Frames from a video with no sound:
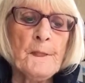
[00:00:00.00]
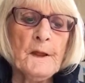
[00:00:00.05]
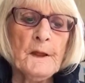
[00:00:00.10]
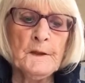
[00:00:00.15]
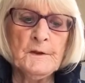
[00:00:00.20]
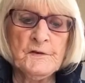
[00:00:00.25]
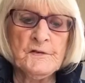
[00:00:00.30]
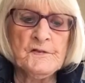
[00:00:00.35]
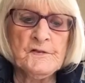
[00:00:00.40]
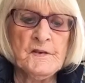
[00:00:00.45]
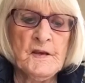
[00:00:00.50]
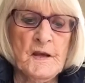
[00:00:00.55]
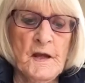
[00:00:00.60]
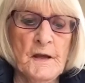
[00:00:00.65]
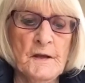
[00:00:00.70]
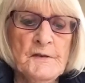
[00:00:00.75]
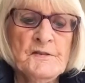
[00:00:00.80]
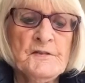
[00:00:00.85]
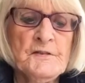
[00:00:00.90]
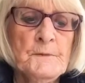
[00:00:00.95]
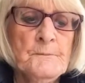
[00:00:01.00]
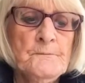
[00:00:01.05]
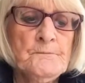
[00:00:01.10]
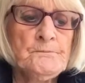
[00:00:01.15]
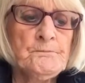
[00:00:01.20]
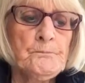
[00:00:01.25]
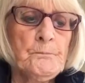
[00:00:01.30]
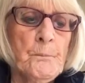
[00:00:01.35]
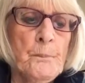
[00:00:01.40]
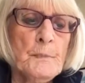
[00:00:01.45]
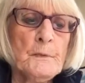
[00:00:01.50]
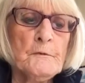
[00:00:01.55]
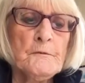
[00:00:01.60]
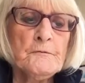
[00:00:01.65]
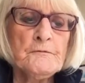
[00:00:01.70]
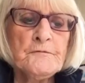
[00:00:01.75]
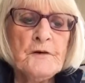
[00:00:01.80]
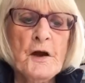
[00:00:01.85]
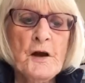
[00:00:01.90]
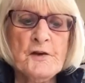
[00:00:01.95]
It says,
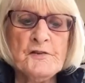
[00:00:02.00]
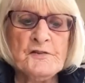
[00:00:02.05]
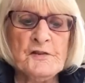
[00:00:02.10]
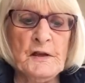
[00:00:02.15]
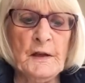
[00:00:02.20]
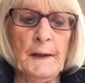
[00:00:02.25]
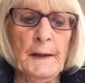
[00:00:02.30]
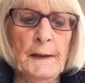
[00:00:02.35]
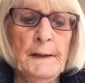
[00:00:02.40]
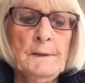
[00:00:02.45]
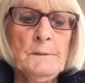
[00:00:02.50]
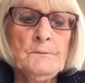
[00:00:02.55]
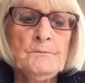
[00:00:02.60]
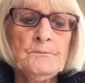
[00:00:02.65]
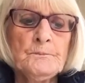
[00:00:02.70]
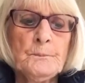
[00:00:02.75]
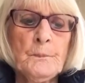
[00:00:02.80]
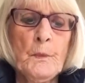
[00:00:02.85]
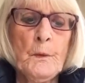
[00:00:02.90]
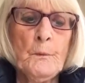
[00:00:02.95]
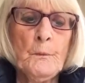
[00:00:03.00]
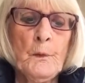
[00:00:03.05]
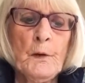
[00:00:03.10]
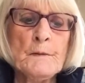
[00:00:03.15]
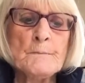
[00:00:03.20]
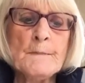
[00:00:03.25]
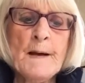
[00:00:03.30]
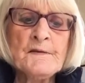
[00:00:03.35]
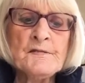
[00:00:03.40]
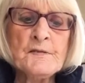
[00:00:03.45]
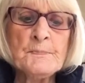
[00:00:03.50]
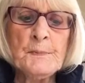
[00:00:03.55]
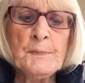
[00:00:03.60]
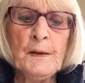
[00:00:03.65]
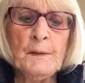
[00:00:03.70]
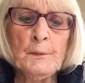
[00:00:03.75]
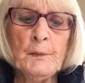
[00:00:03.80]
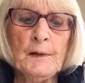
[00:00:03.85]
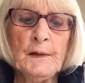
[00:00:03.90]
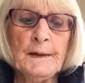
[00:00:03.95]
firstly, we must
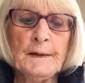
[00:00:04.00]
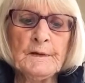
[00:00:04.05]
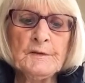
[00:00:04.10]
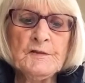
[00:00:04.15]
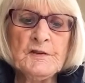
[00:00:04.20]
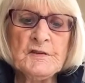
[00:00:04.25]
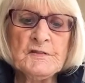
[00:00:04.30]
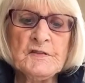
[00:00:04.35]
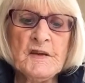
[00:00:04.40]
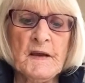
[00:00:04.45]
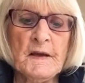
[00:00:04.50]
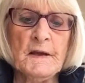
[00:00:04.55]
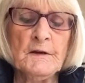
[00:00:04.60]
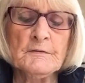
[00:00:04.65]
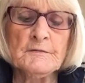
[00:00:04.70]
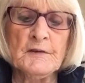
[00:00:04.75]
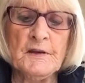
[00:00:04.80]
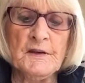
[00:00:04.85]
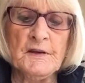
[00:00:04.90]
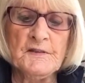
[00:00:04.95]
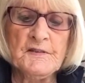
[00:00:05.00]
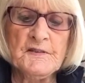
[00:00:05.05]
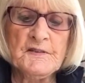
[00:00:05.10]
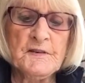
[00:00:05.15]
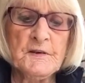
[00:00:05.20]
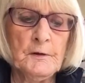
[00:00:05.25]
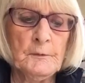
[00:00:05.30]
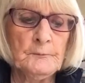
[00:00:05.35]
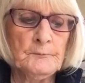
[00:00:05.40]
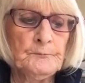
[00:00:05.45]
be willing to take a risk.